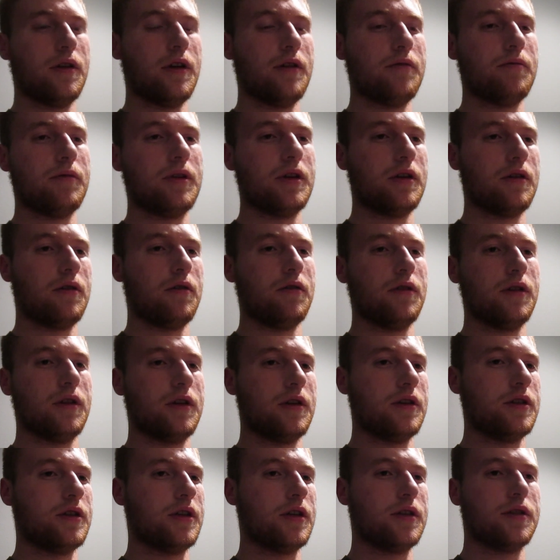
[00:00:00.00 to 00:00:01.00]
have me
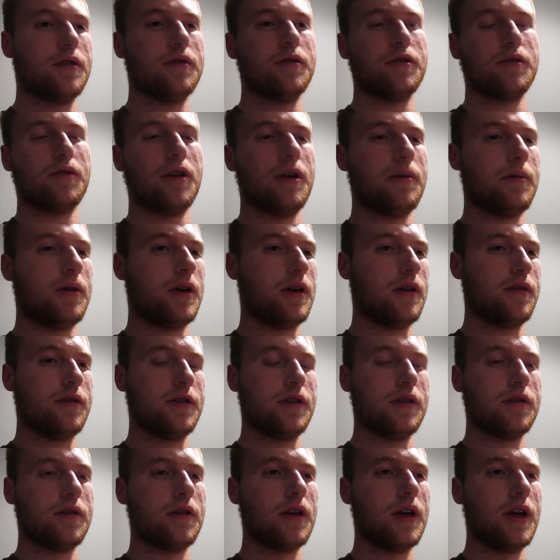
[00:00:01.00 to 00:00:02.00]
colton and justin describe
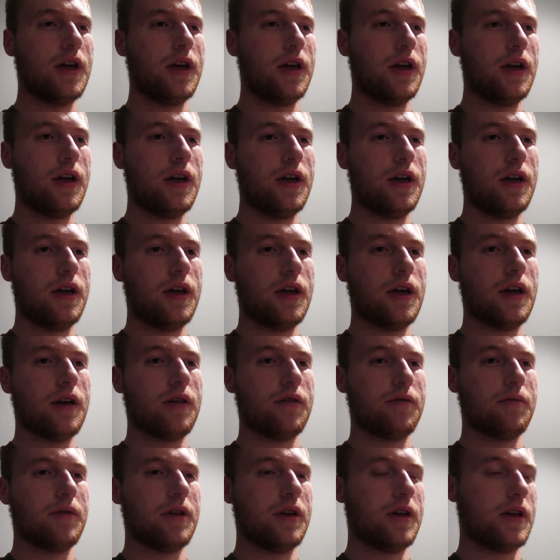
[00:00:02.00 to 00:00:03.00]
austin
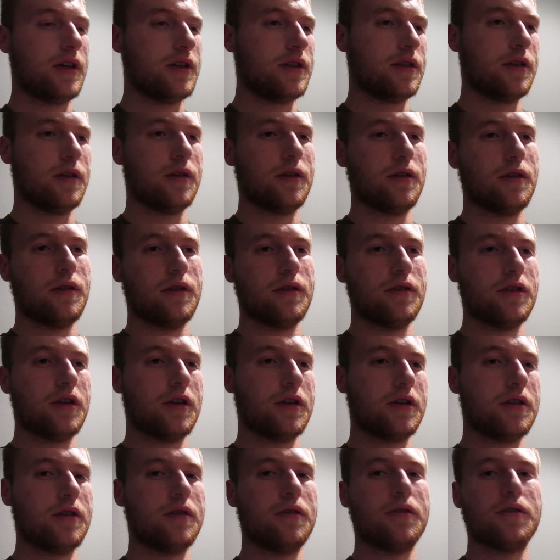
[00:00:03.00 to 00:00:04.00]
have me austin and
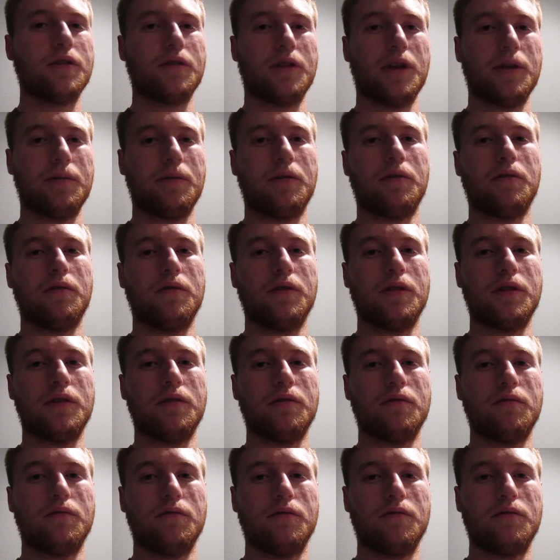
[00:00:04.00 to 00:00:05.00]
justin describe
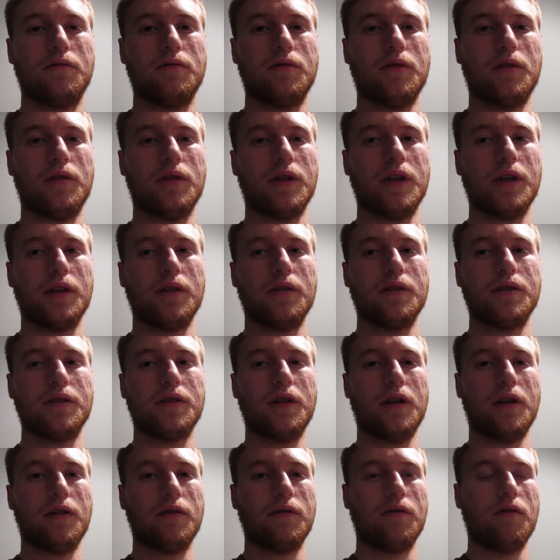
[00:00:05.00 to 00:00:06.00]
colton all that good
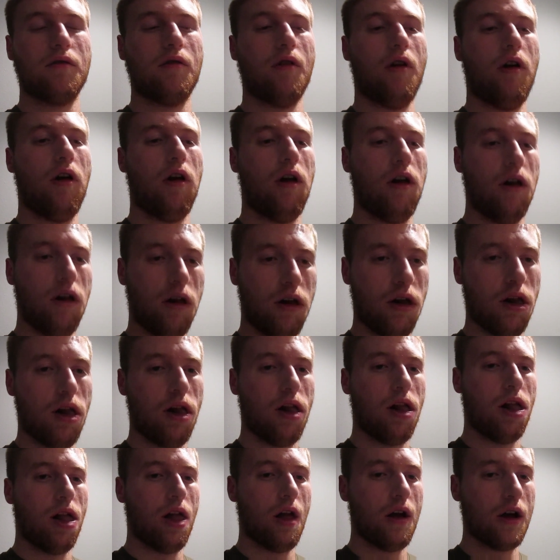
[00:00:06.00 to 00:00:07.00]
stuff
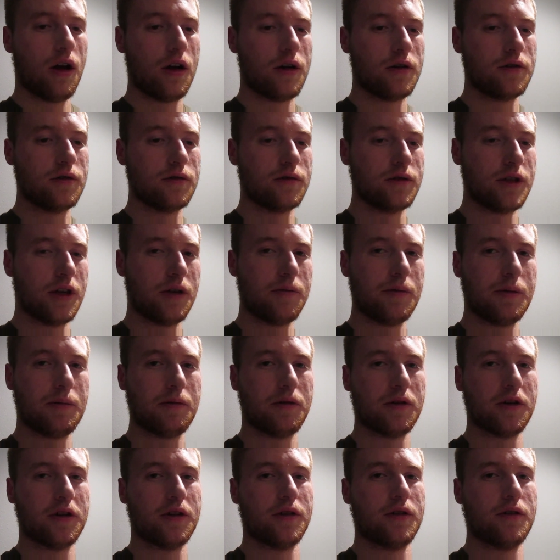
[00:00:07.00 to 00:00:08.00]
uh, that'd be
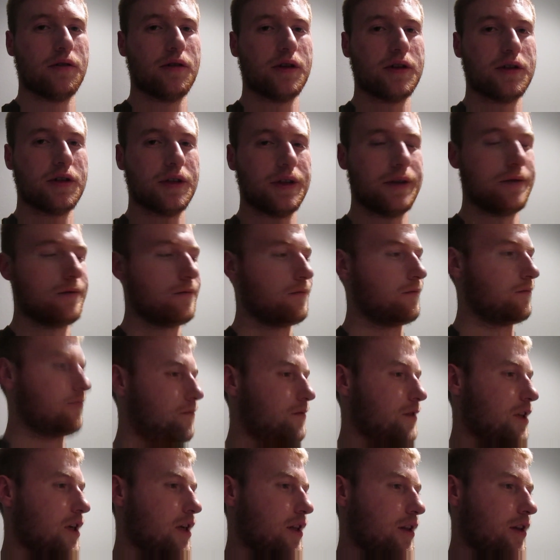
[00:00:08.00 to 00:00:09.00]
pretty interesting
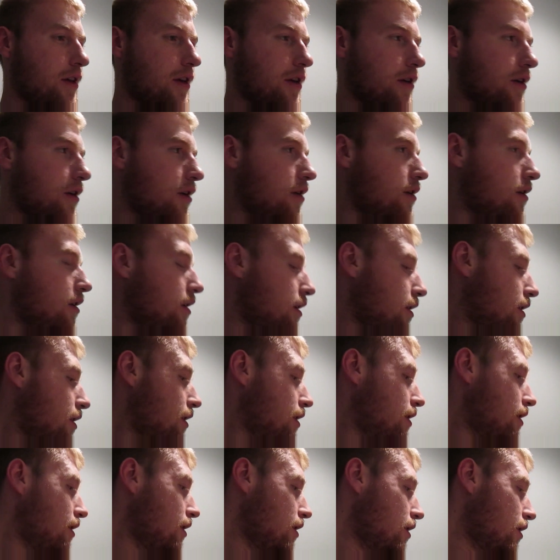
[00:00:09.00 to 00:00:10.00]
i think
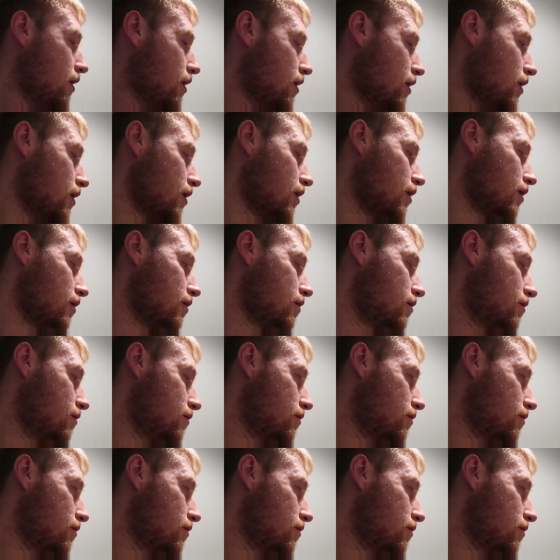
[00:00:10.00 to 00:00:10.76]
uh,